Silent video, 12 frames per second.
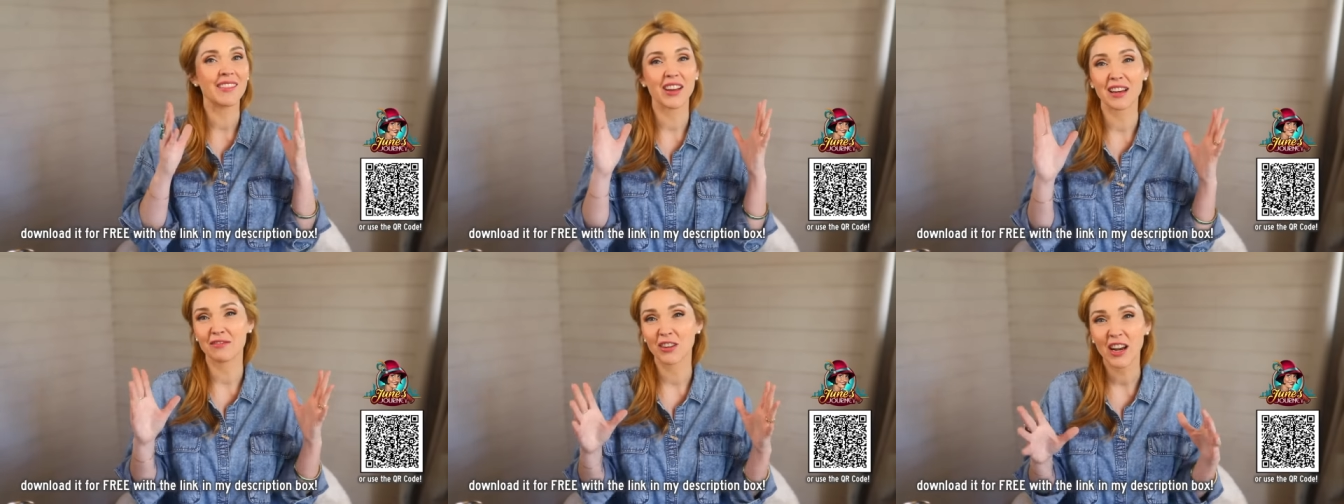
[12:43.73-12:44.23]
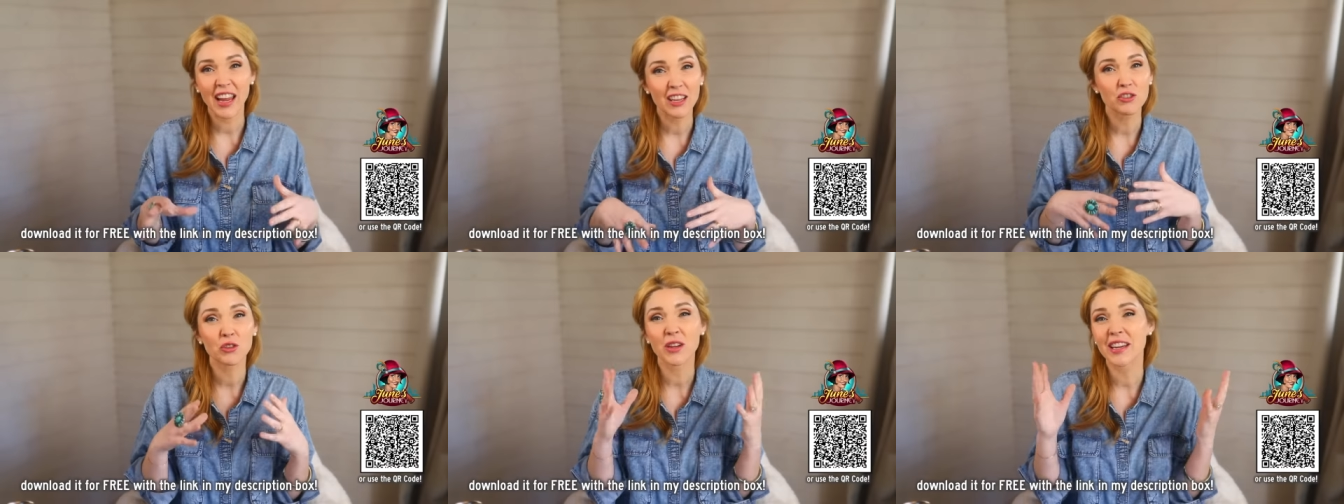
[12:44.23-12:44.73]
They've got it for
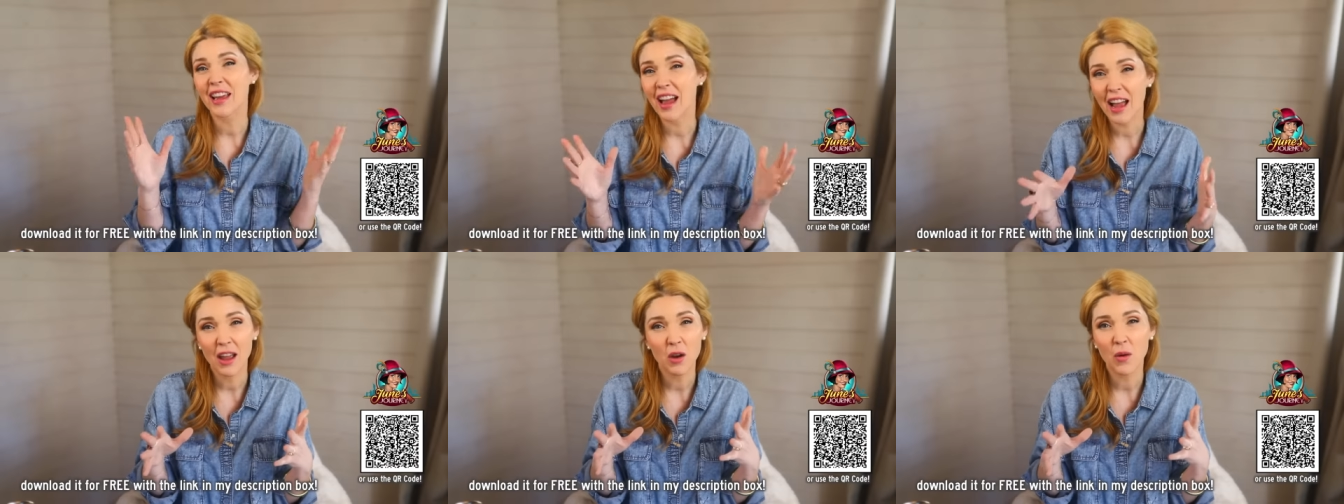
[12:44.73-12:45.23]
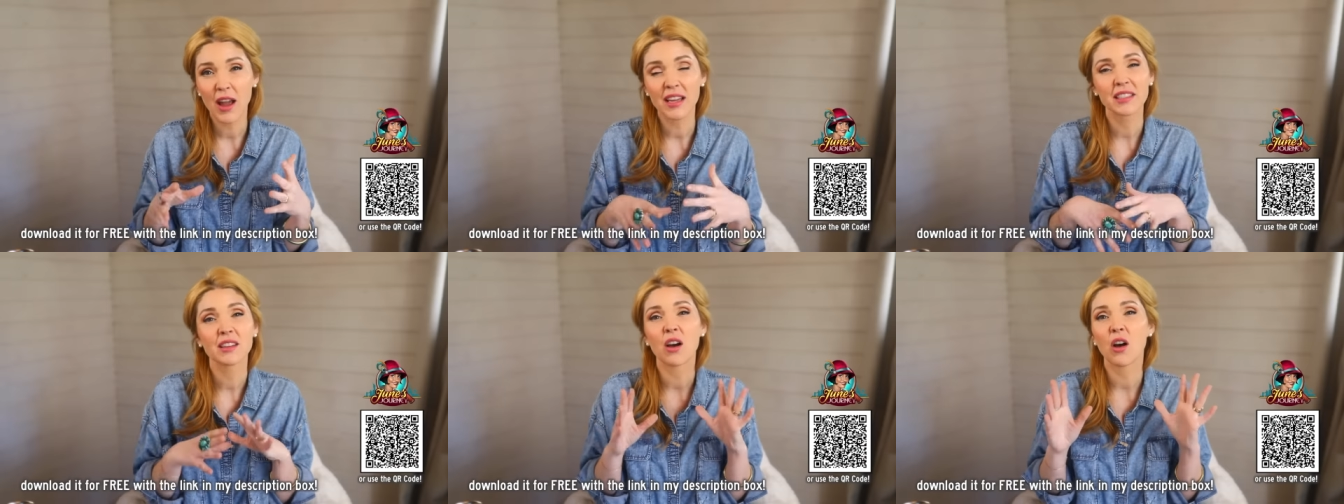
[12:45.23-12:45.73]
Android, iOS,